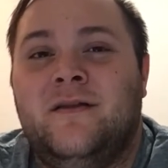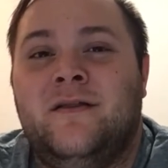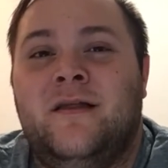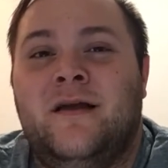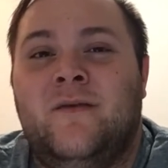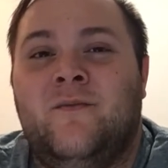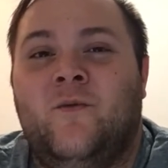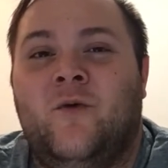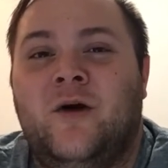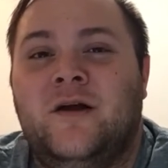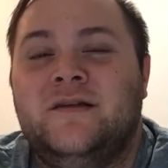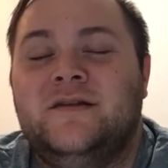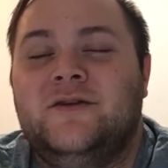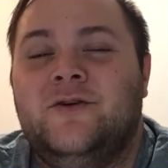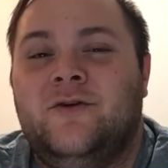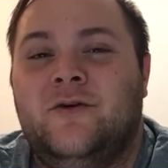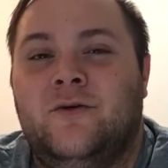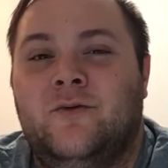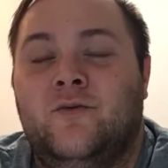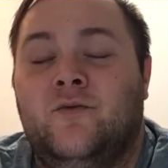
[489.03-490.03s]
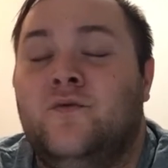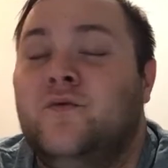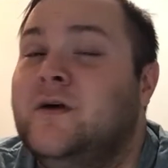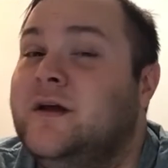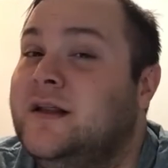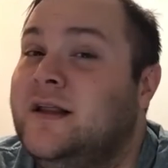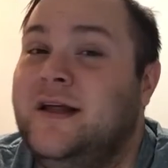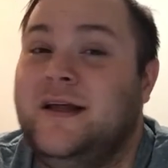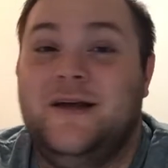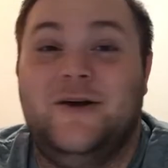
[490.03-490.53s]
it wants you to
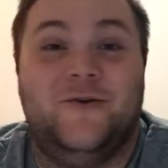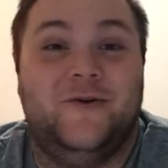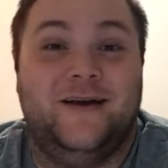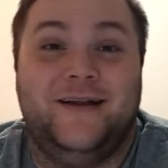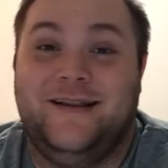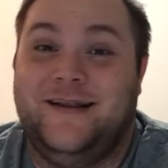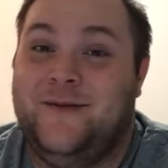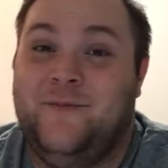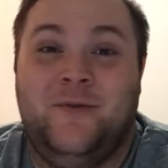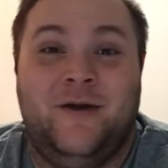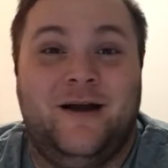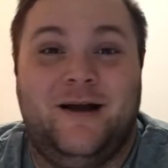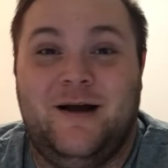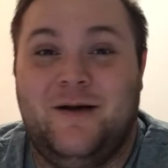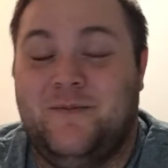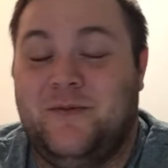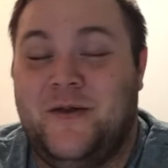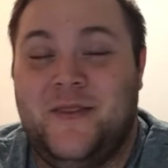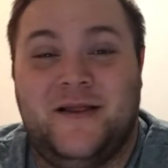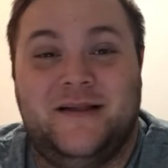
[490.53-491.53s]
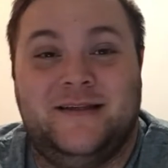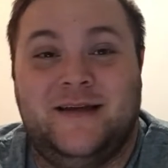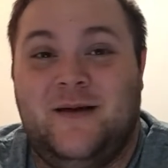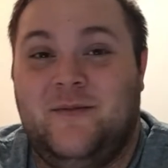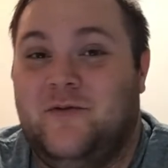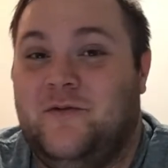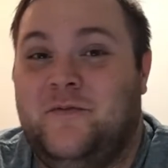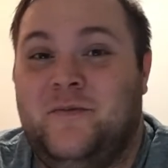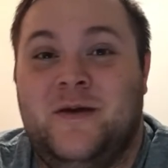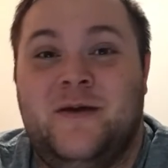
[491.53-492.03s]
really quickly pick up on the
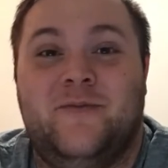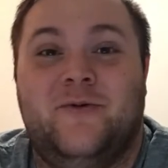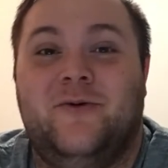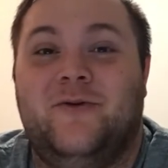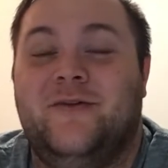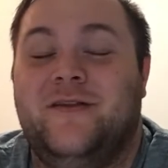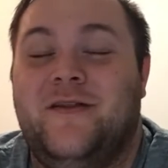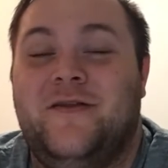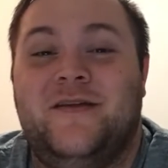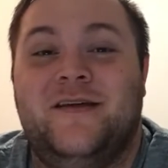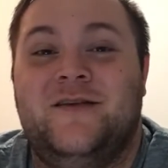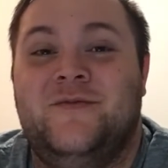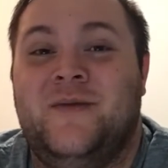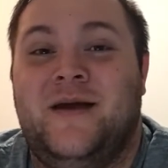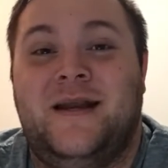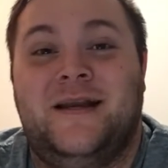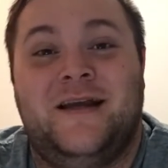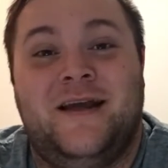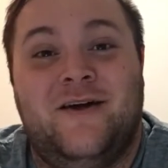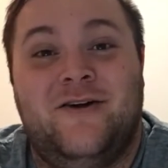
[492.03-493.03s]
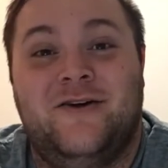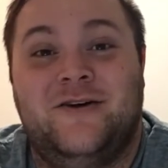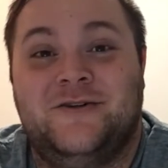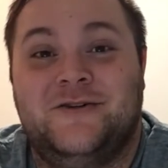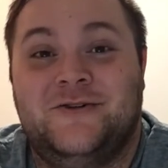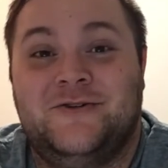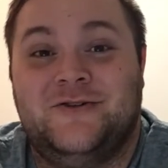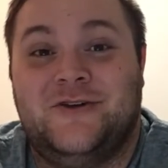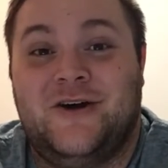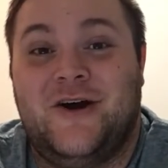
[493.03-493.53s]
type of people that these main
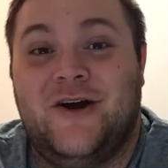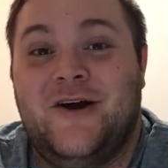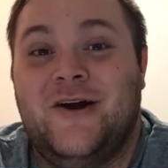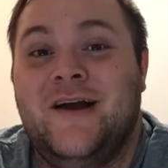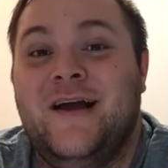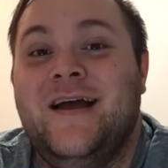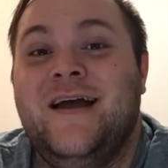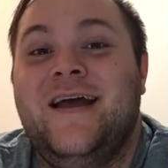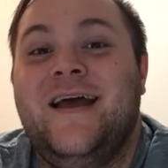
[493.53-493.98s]
characters are.